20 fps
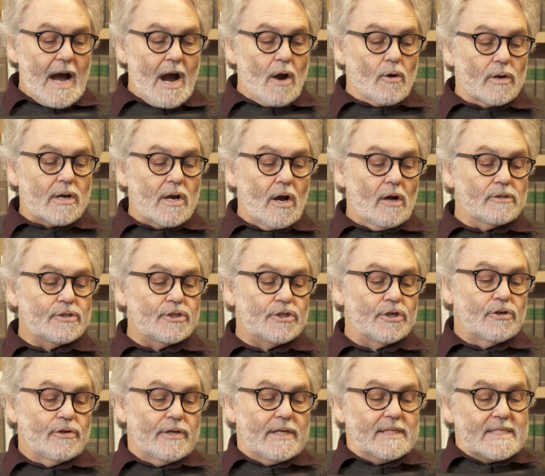Our
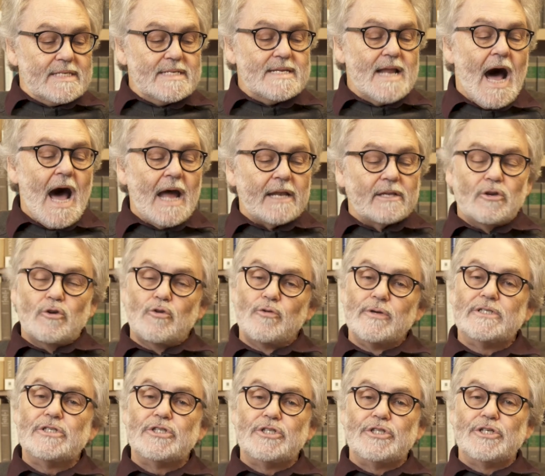culture is not
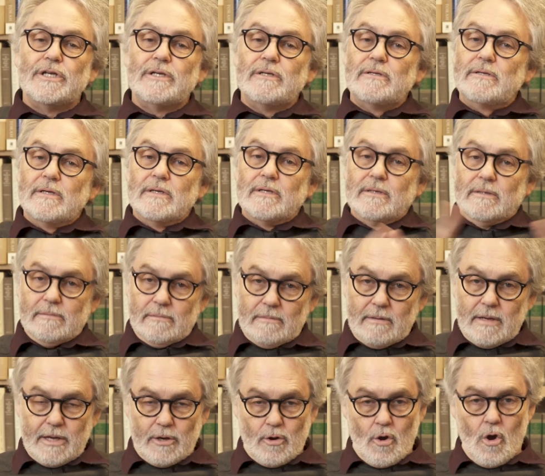Christian
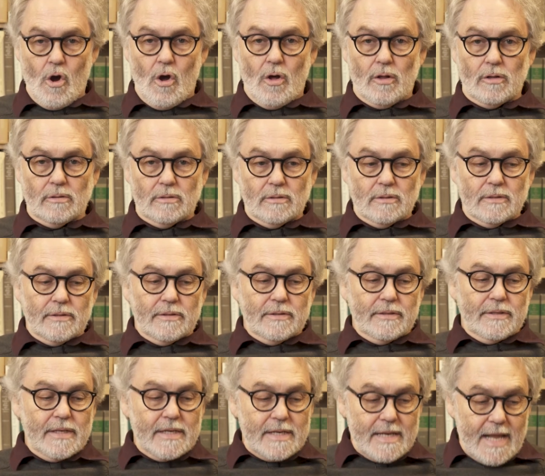at all
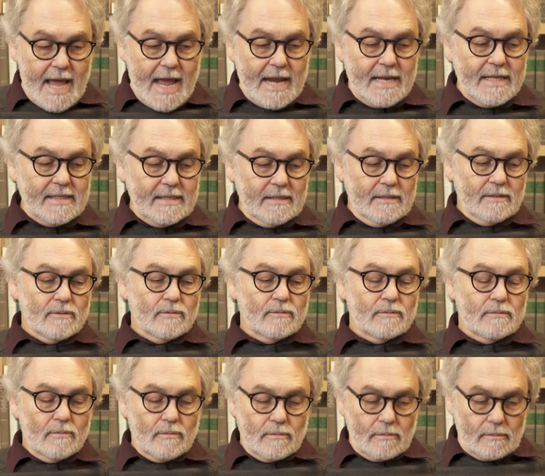in any
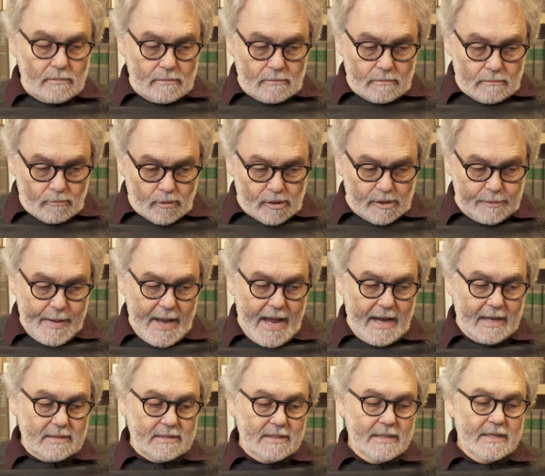
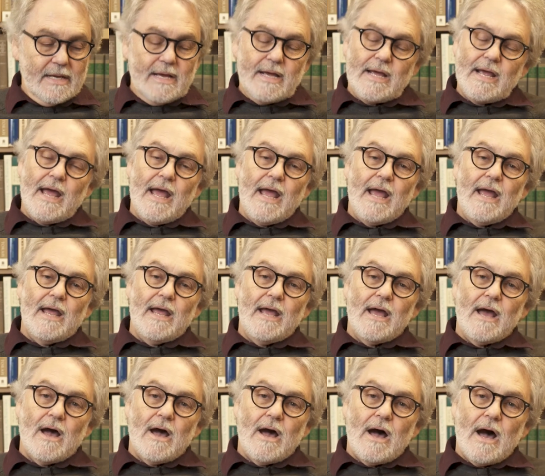respect.
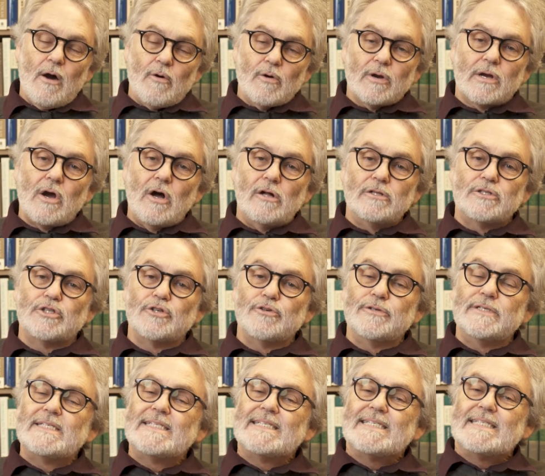Our
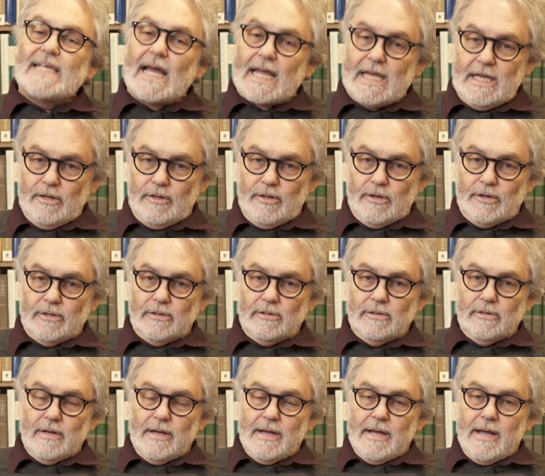culture is secular,
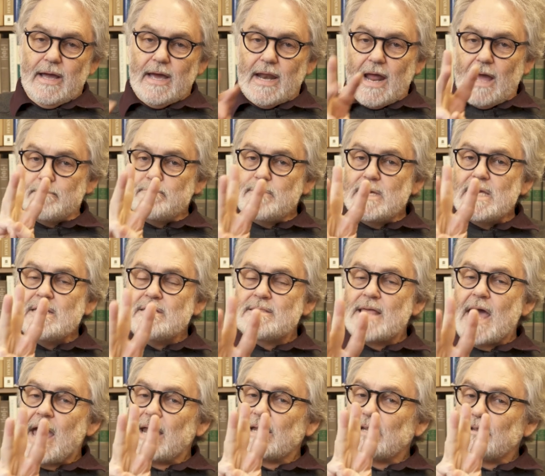and I mean
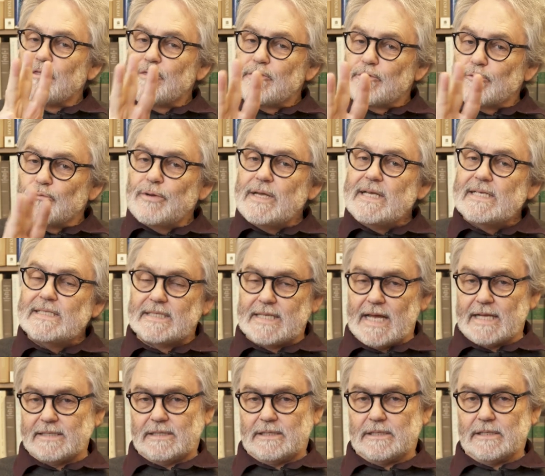that in three
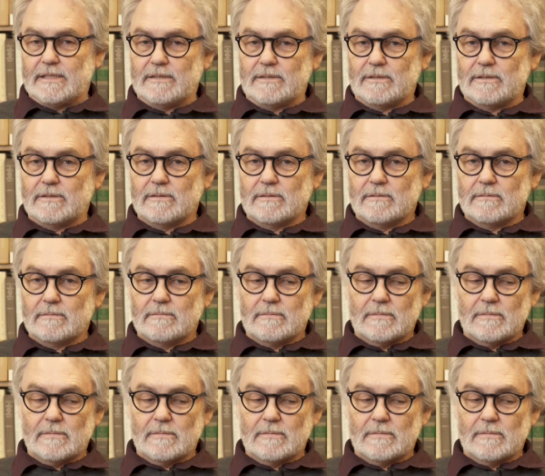senses.